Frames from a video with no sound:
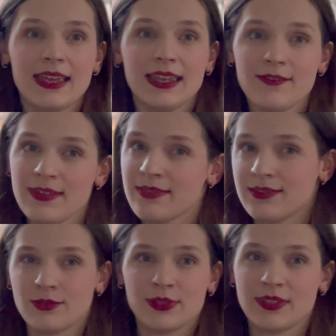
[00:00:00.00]
Given
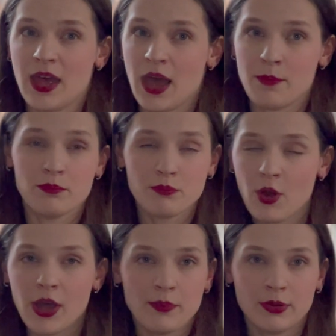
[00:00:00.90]
this was a
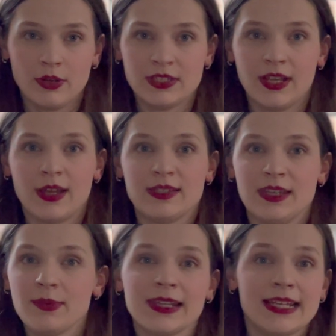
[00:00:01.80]
mock-up project, I
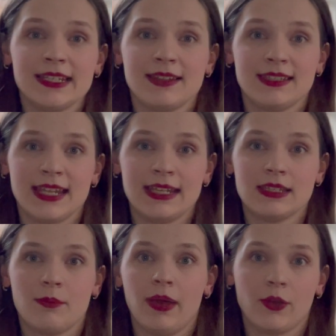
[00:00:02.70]
simulated the
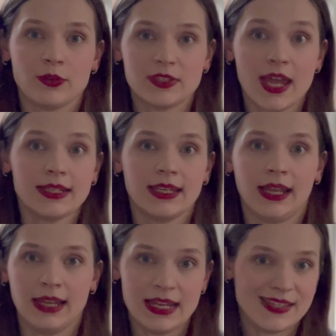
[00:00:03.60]
data by conducting
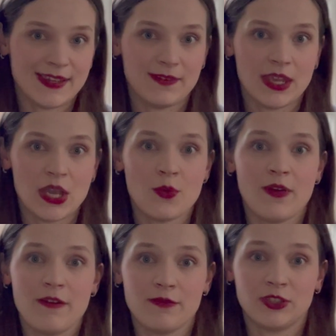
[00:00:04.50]
an interview
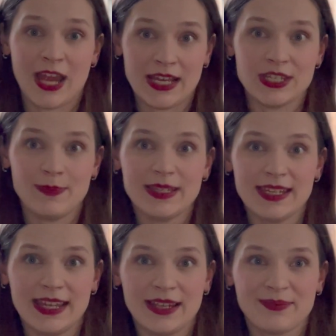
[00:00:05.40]
with
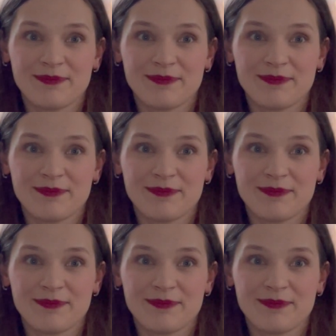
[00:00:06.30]
ChatGPT,